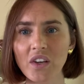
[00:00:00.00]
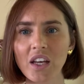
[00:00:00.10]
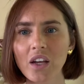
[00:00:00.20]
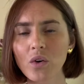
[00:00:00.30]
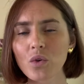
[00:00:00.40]

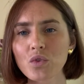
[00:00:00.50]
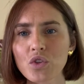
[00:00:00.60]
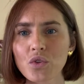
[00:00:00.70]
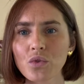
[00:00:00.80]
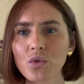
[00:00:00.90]
video
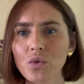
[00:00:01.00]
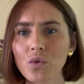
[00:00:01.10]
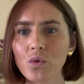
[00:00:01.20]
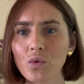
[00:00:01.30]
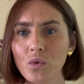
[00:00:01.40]

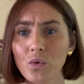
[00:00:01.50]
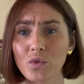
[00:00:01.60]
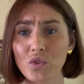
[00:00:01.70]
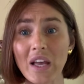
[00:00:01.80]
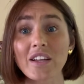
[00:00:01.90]

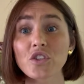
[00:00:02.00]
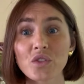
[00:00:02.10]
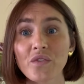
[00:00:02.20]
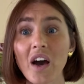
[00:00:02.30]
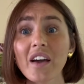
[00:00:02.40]
to
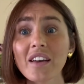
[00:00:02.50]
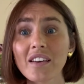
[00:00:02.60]
divide